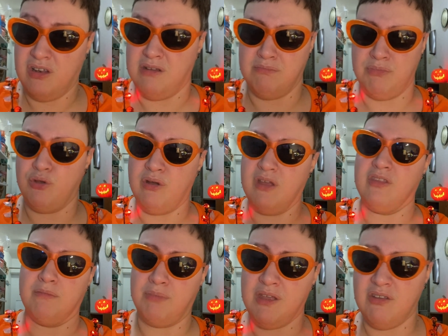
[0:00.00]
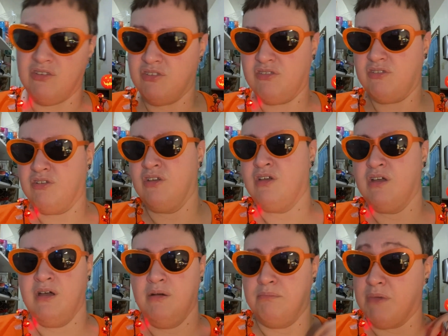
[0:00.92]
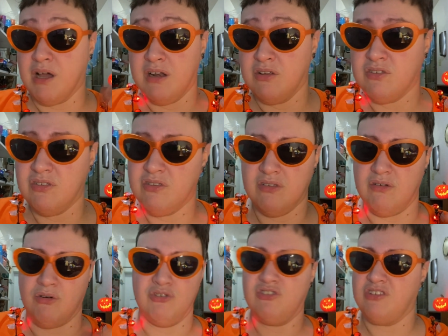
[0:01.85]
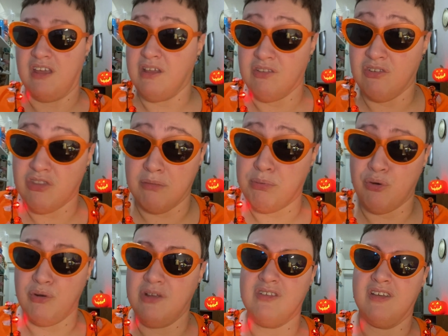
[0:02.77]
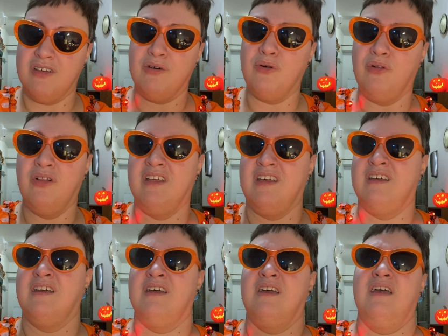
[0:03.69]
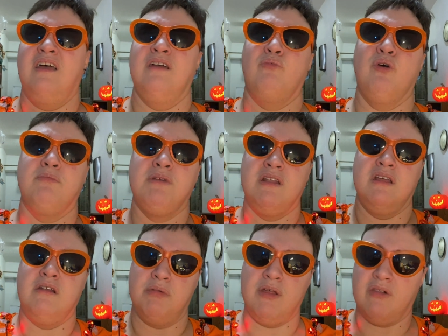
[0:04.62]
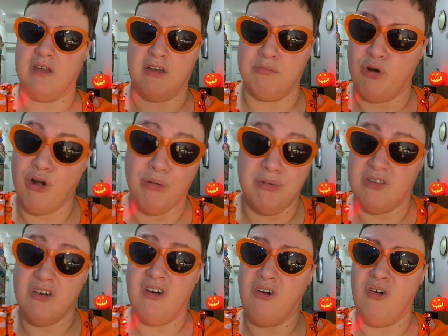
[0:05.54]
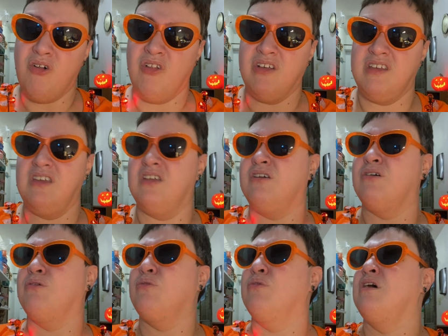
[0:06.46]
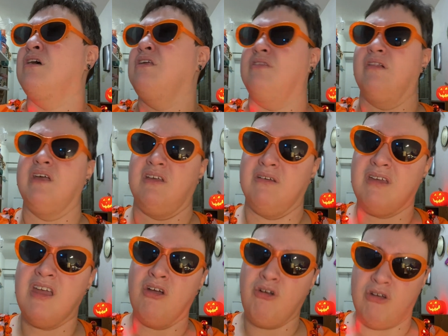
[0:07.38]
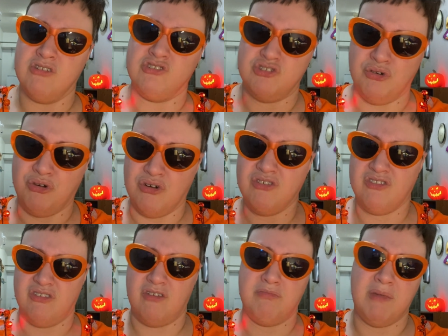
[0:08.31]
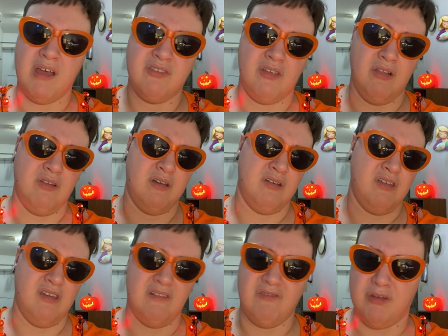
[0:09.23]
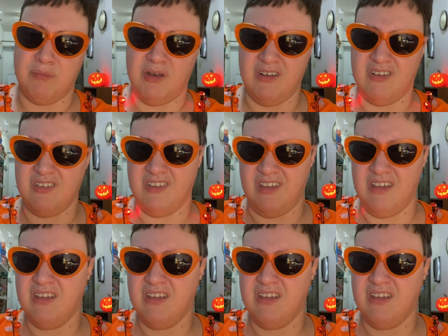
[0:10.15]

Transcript: and Beauty and the Beast, minus or sans the ponytail, and women need to be like a Barbie doll, you know, like caricatures of masculinity and femininity.